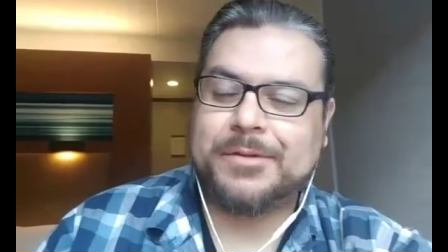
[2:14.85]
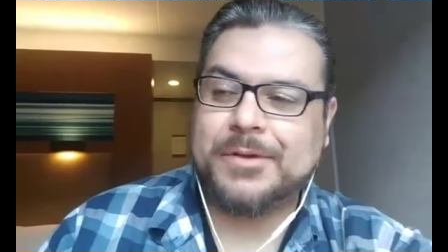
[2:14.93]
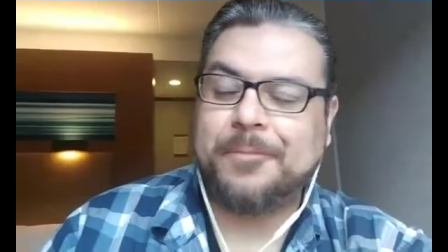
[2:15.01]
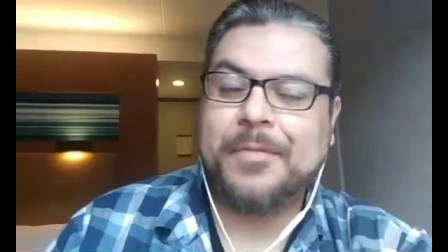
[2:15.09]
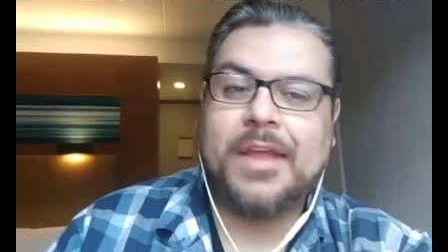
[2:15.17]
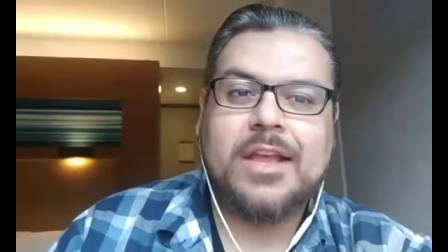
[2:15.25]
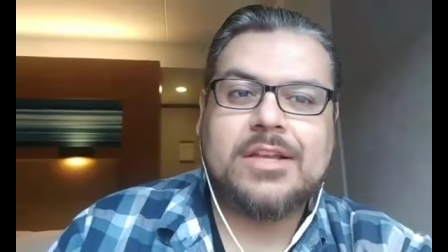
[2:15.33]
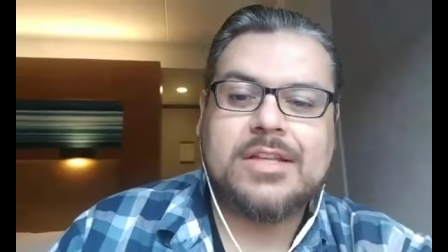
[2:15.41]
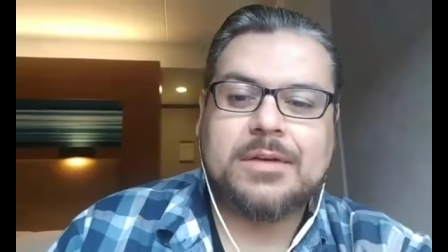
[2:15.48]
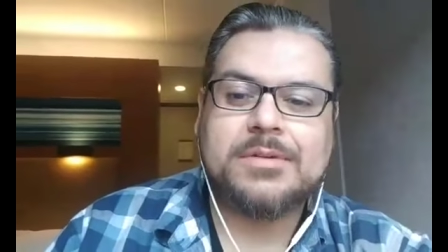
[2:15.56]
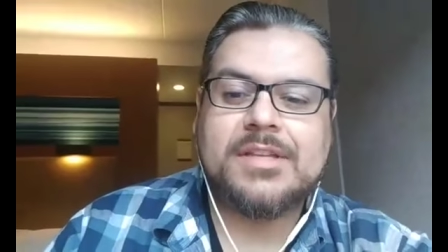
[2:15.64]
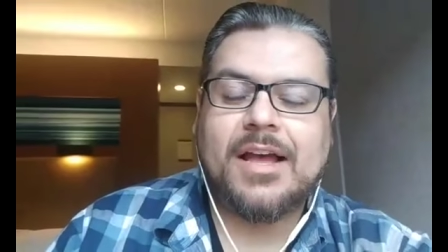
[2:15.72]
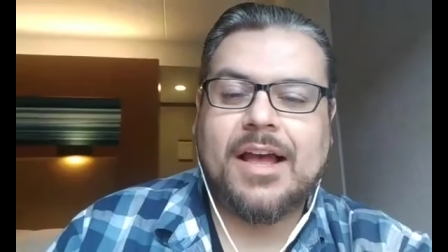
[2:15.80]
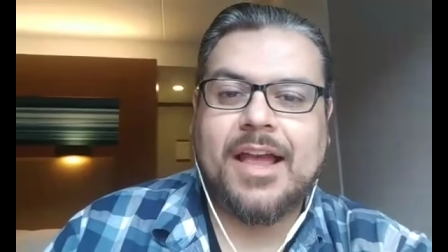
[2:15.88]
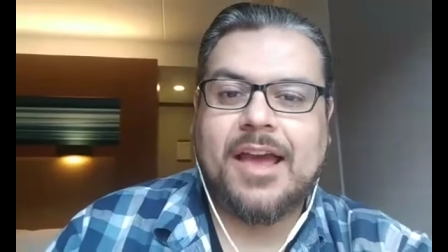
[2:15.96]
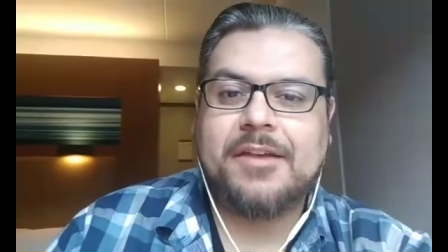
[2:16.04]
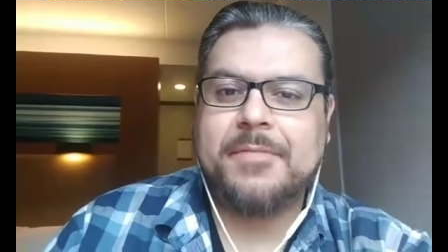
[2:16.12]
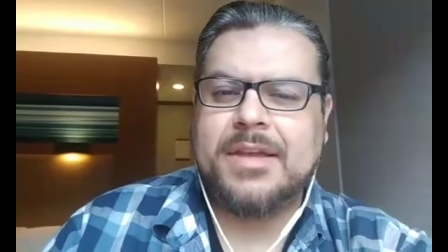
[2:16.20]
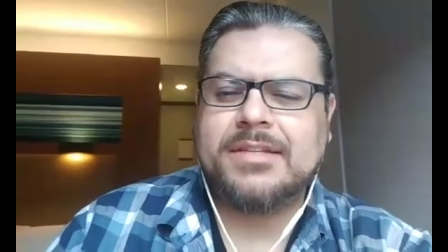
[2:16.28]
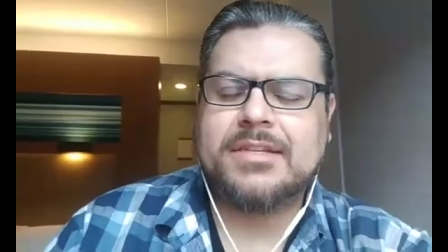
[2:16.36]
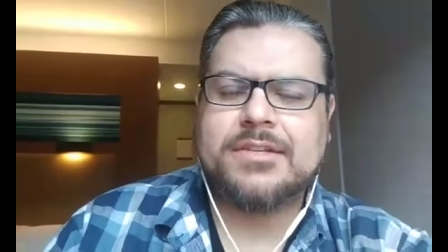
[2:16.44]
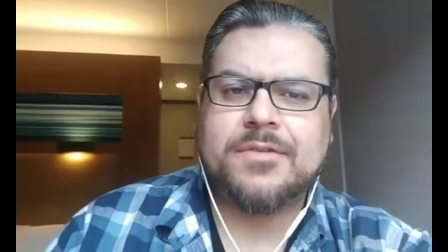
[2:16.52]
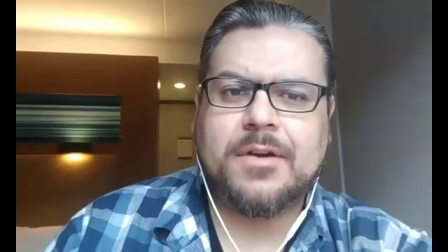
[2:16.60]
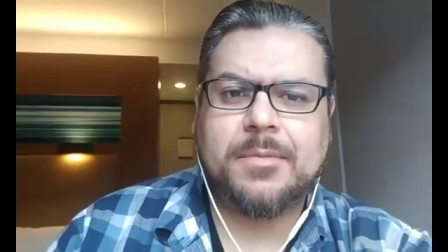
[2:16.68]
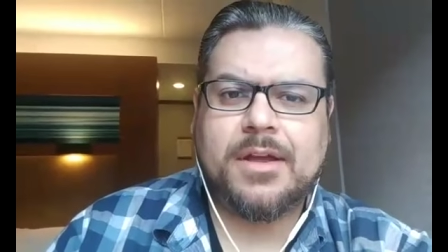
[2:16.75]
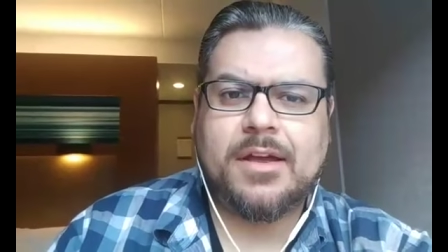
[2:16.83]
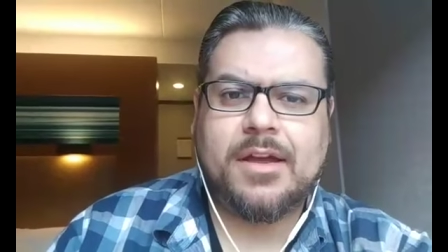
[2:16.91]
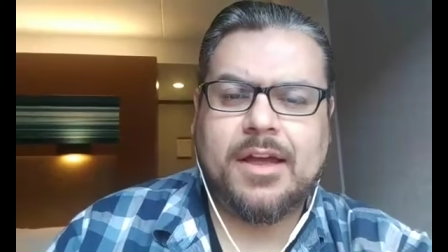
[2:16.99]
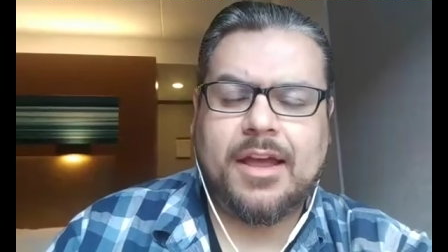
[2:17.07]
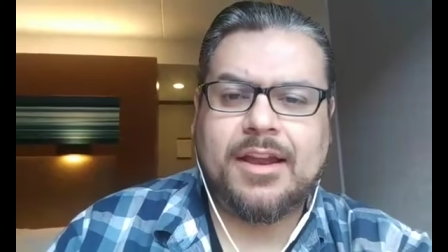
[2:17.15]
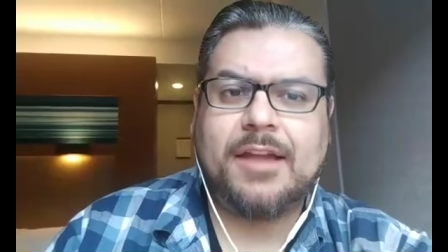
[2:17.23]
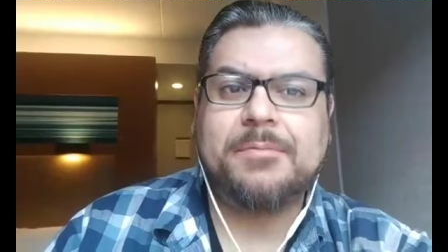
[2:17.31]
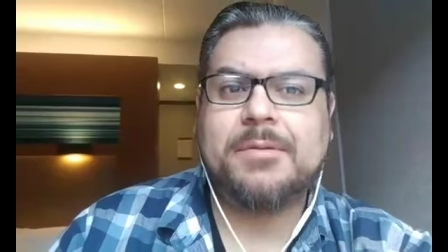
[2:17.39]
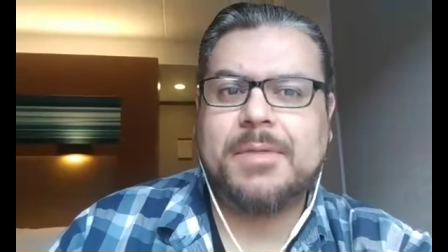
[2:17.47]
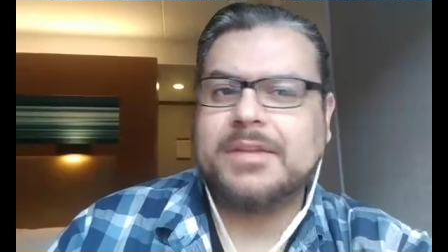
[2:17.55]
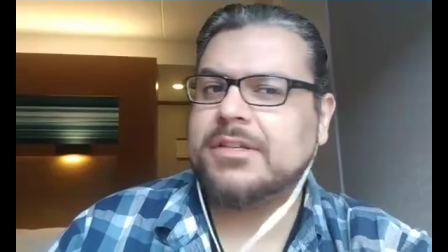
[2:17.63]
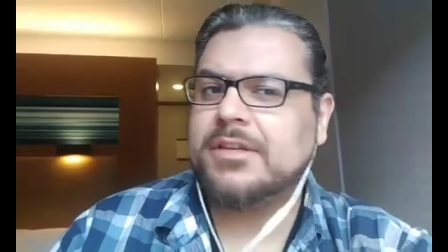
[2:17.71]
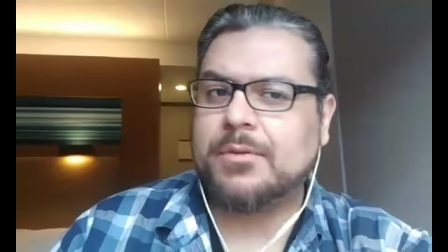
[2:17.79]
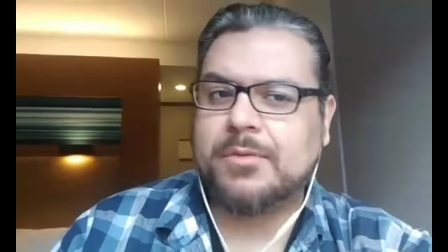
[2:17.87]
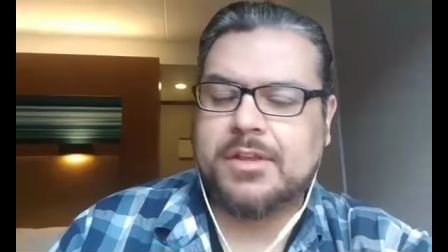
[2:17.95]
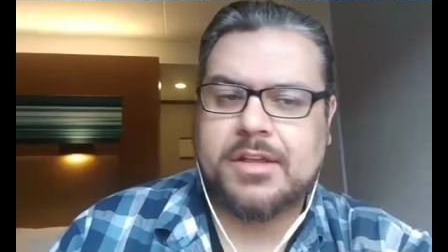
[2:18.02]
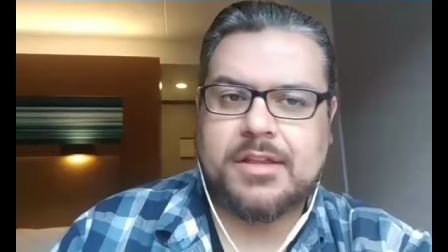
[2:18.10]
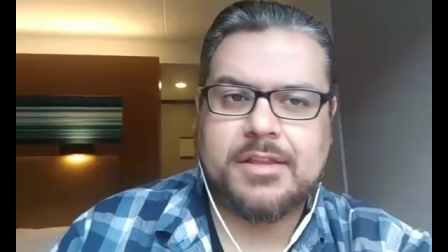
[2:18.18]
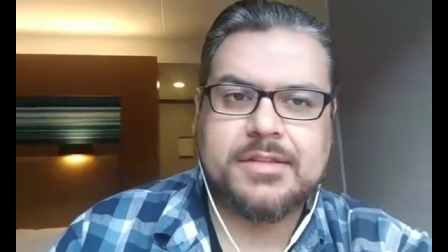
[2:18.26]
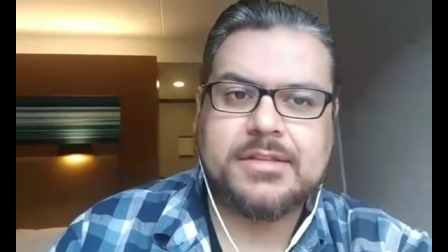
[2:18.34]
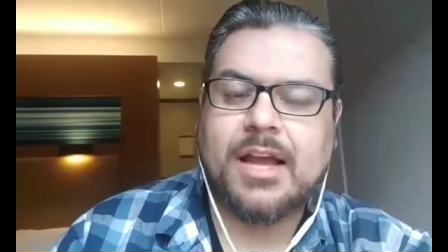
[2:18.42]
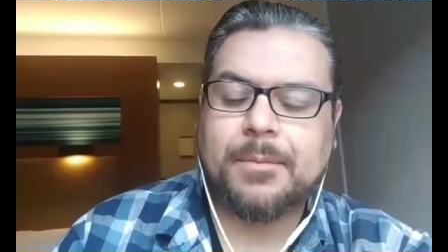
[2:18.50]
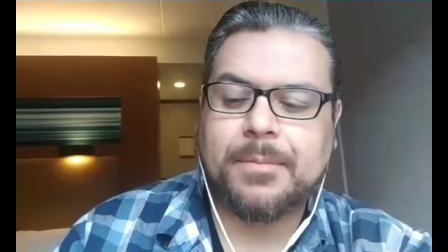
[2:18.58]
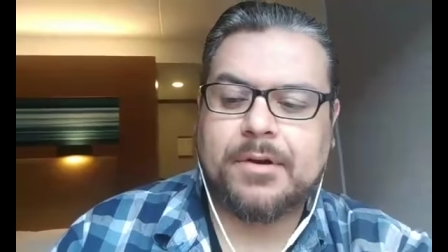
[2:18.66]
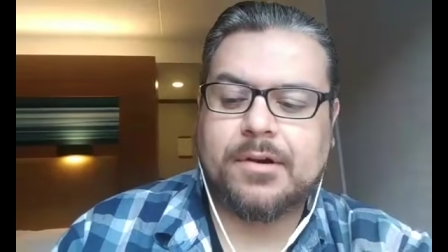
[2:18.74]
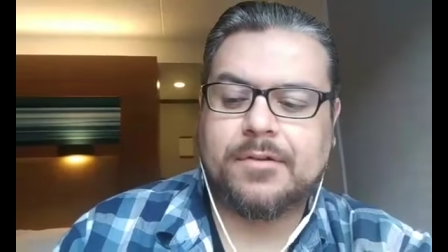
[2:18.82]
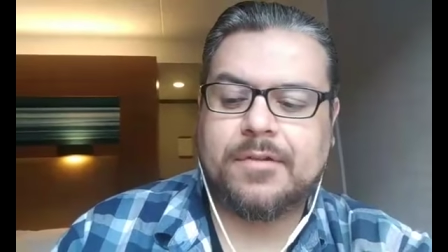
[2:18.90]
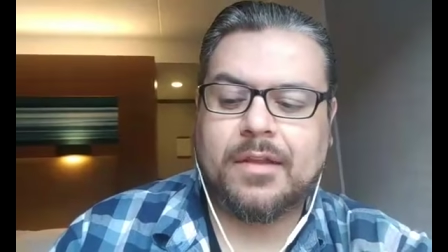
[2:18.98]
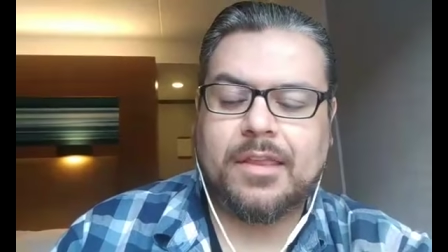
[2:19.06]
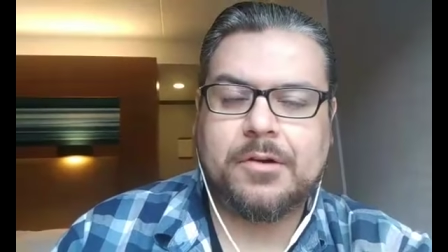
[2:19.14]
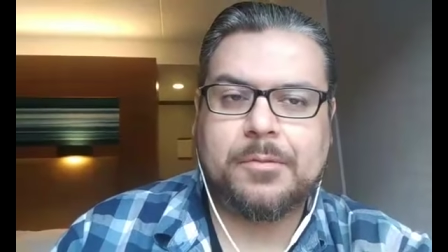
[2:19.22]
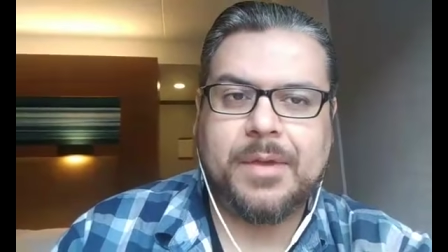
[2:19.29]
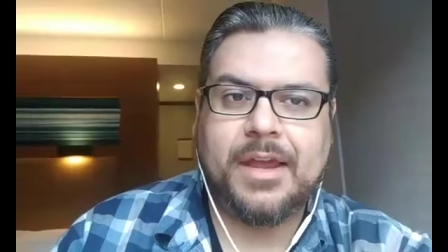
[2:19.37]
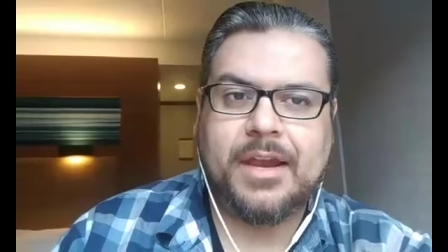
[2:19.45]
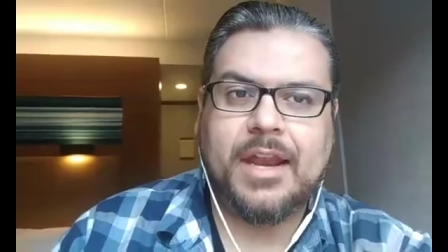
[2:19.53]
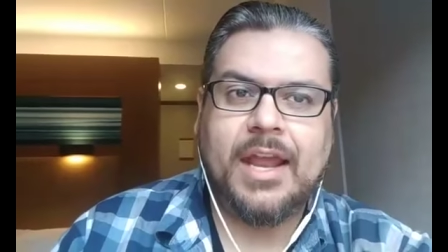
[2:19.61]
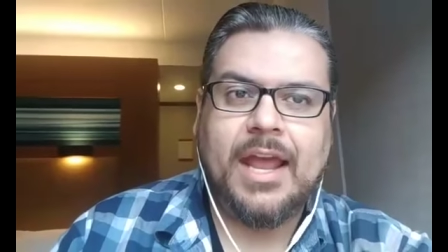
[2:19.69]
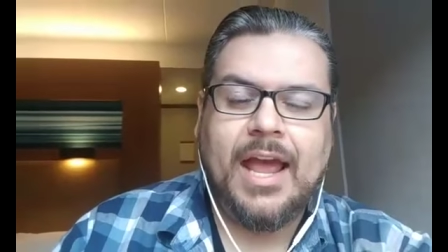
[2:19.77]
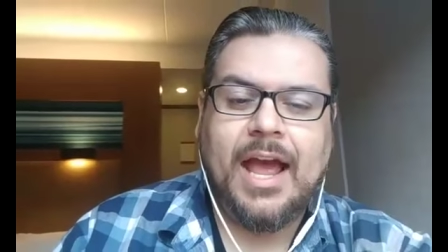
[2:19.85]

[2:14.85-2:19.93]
So so I was uh, I got a message from uh, and I've been messaging with a, this top earner for a little bit,